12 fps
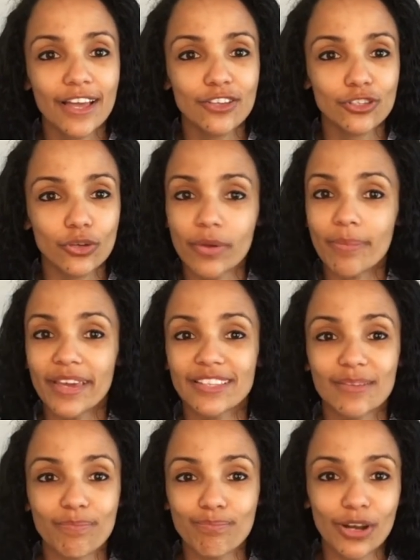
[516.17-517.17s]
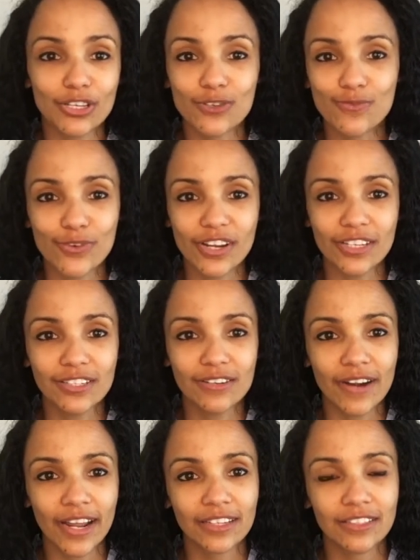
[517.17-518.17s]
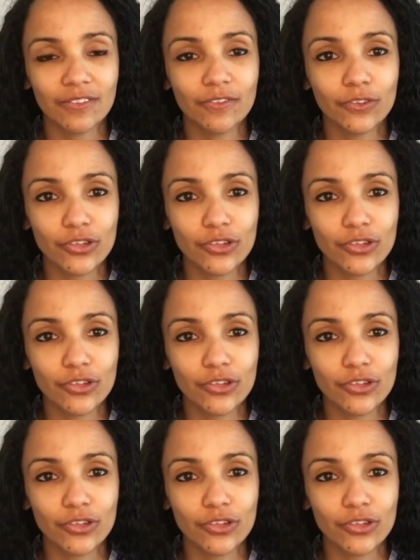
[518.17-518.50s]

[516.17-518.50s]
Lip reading: So it makes it much more interactive